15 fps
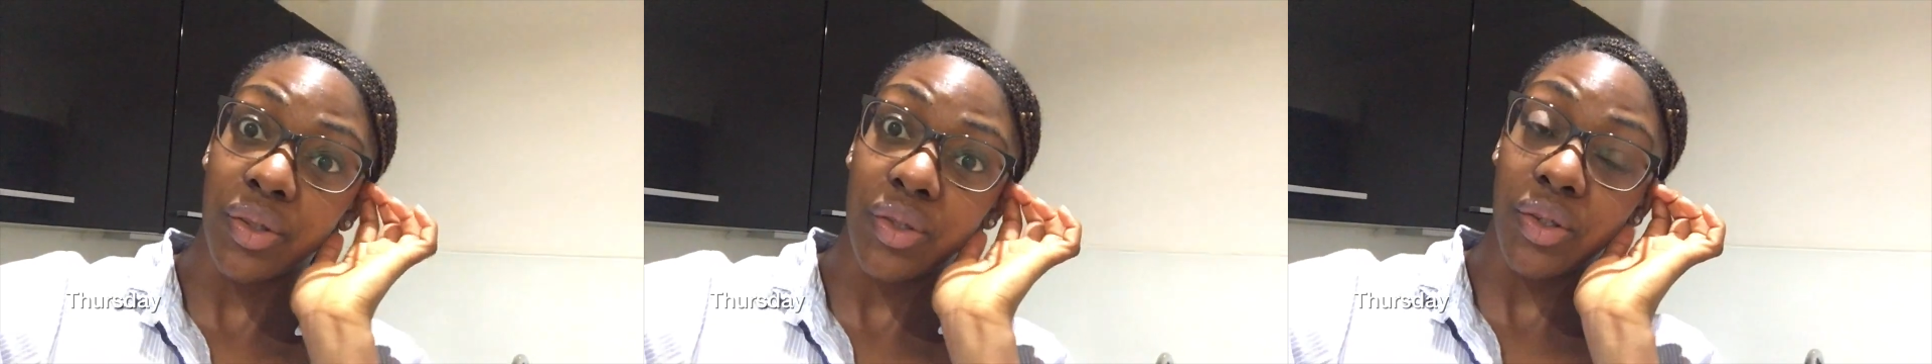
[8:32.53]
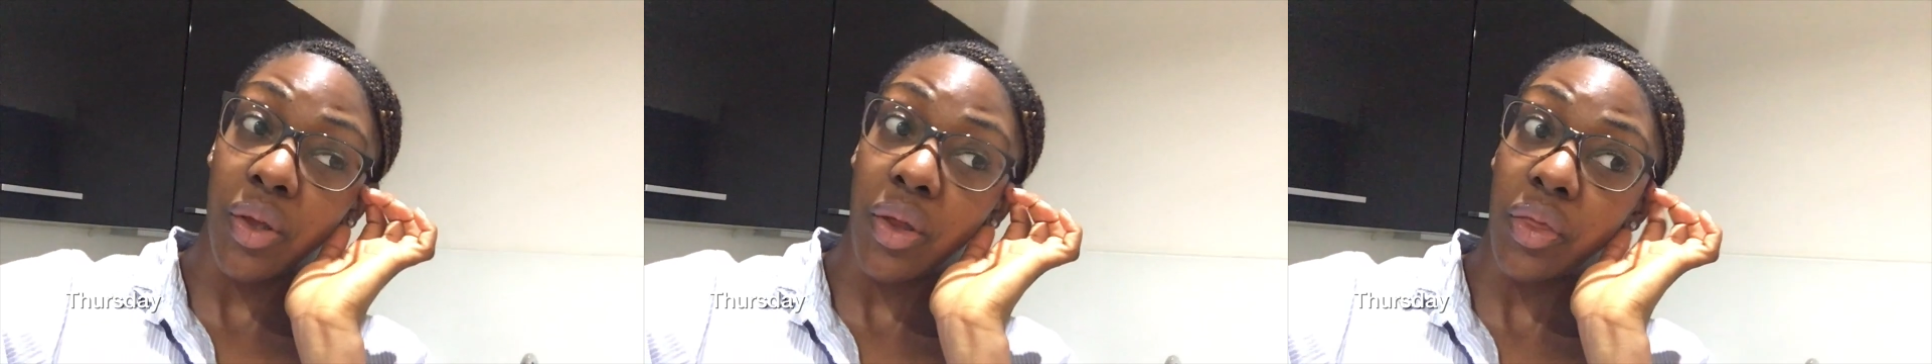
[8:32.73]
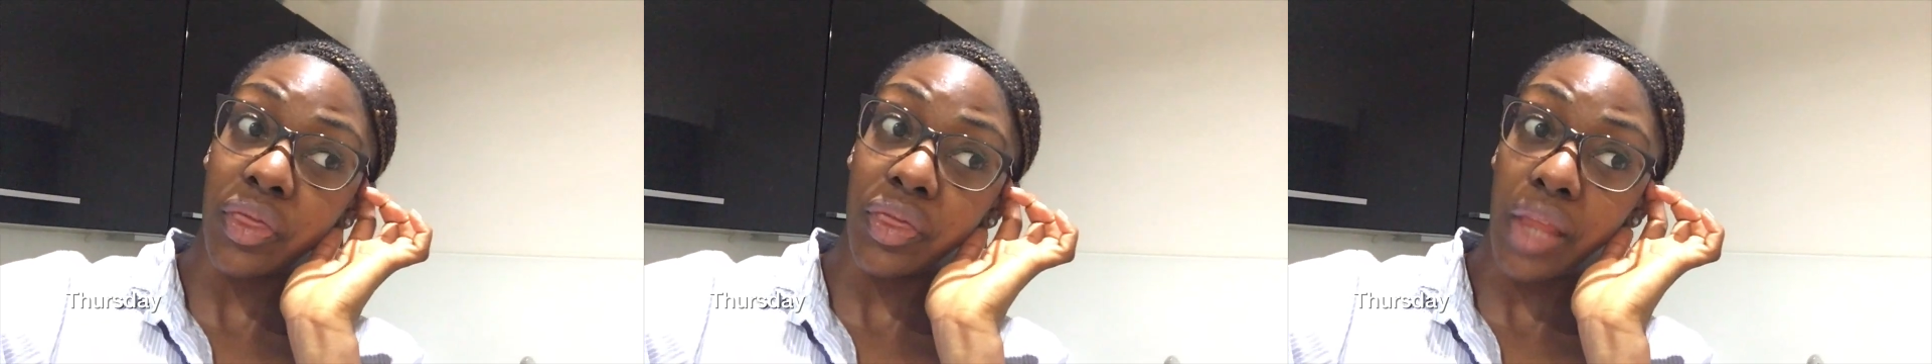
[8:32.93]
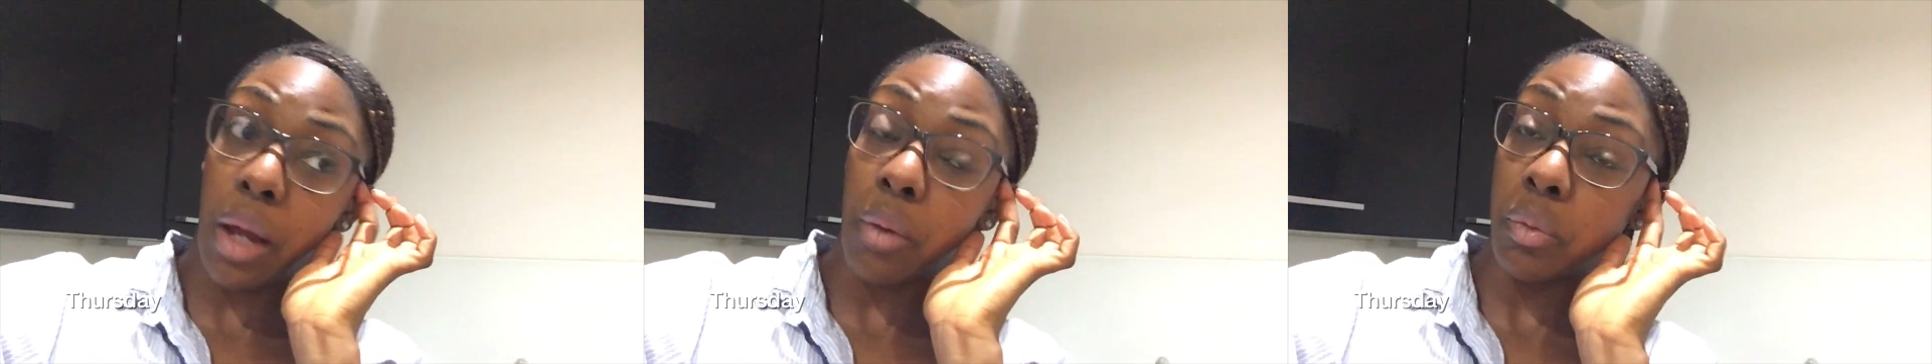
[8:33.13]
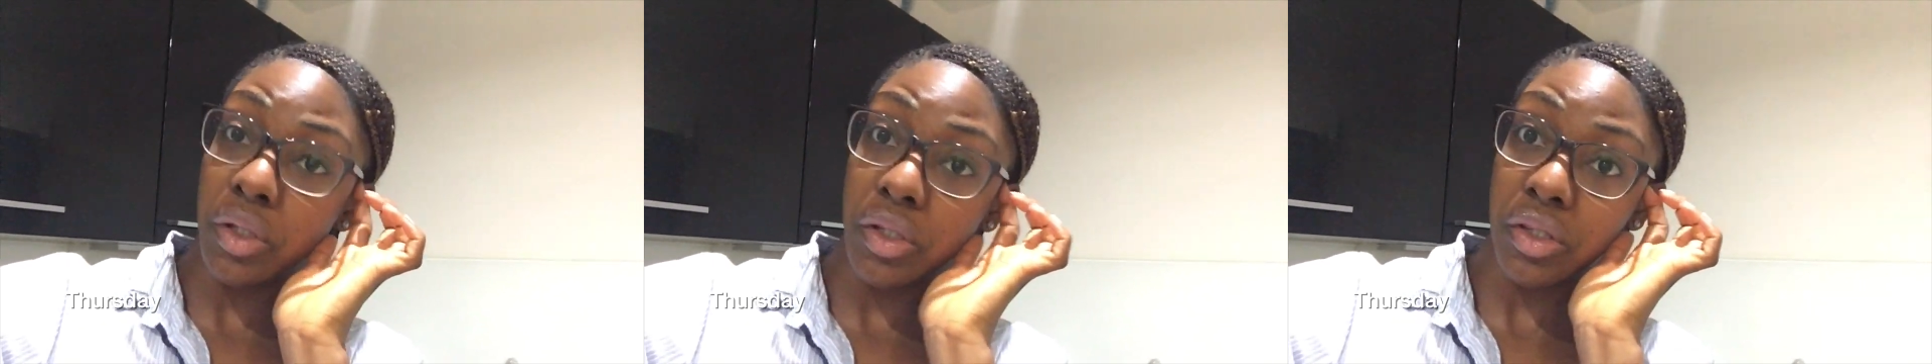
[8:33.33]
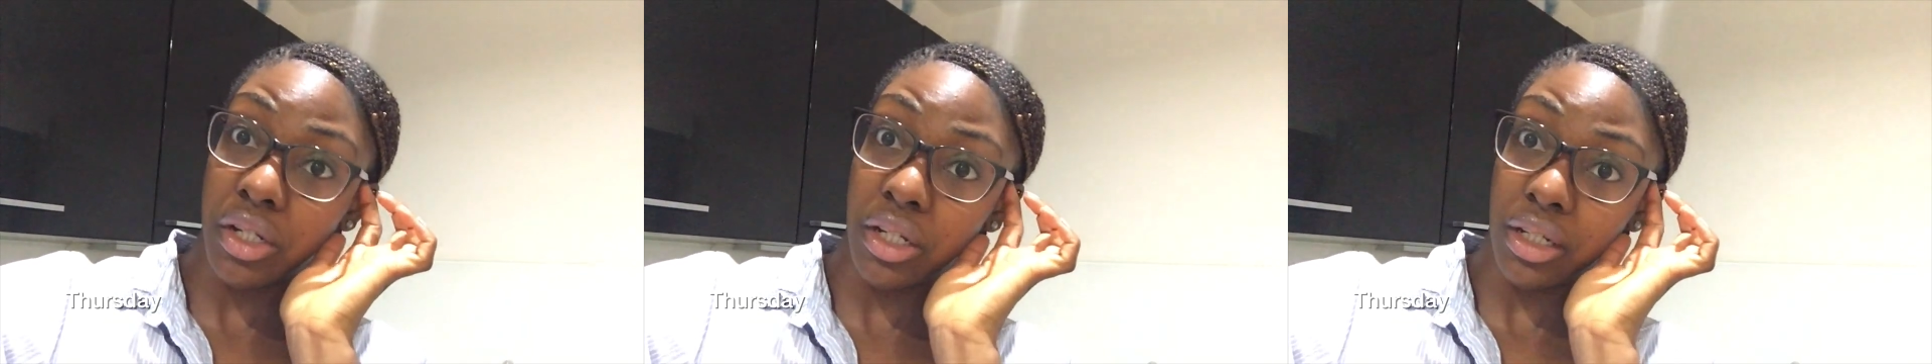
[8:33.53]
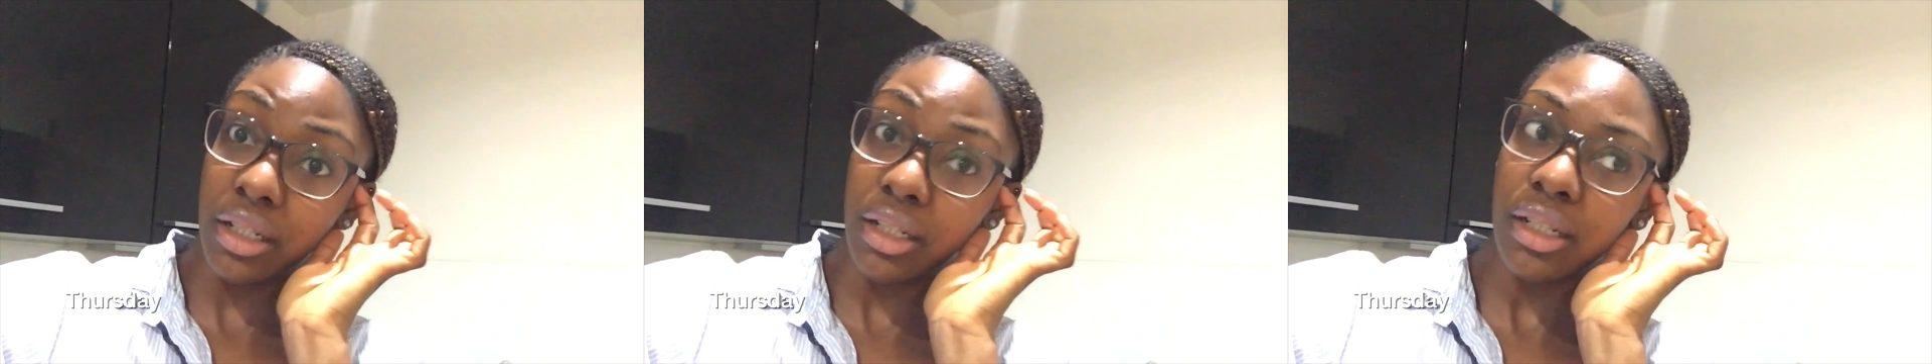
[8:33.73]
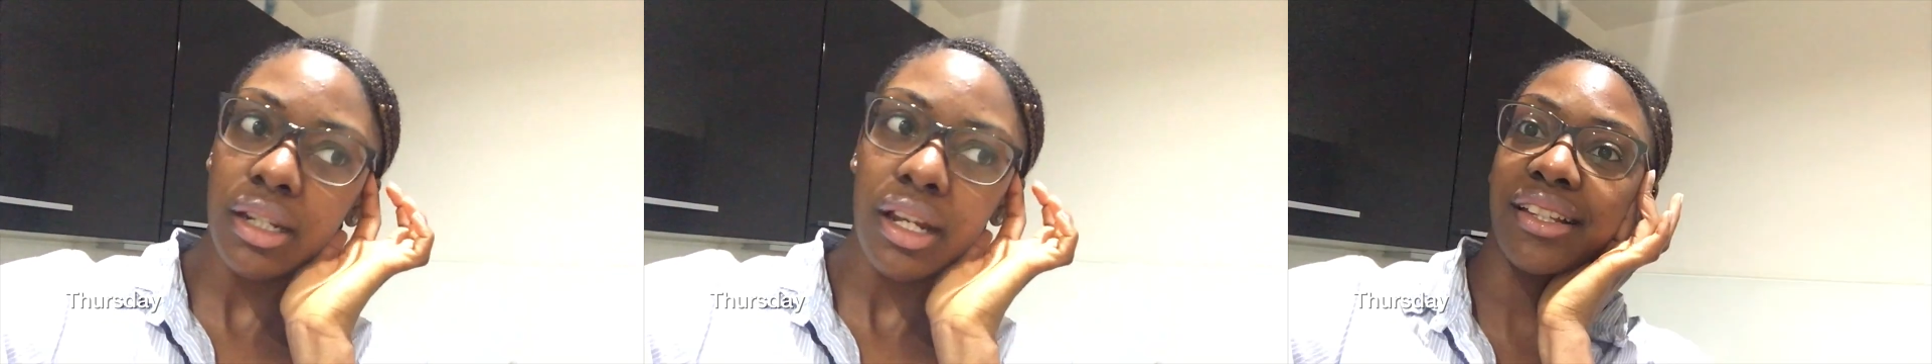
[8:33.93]
So that was
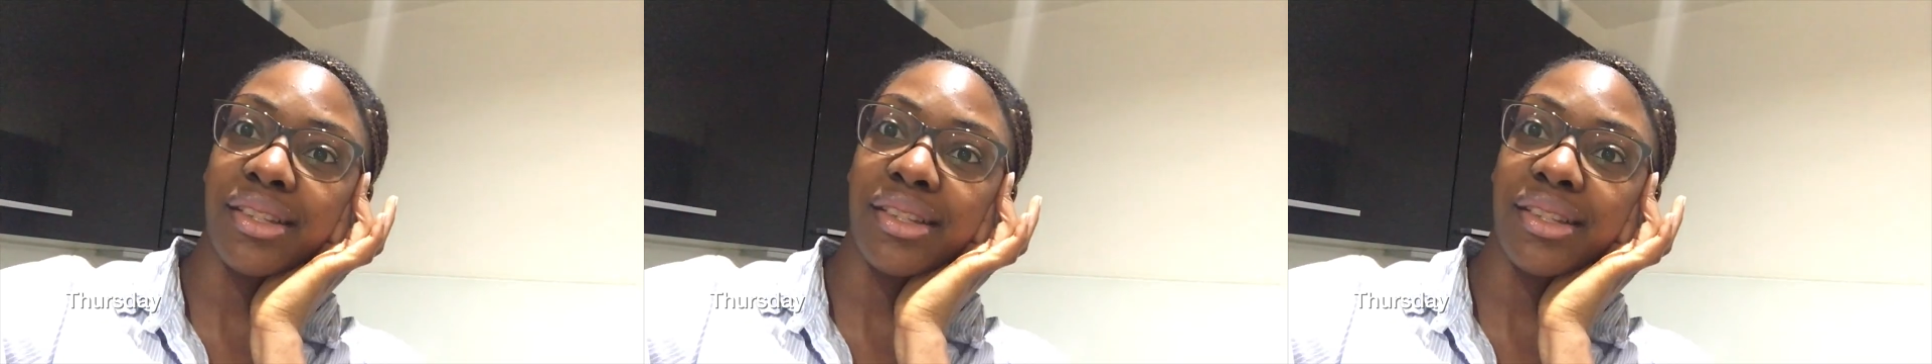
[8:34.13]
good.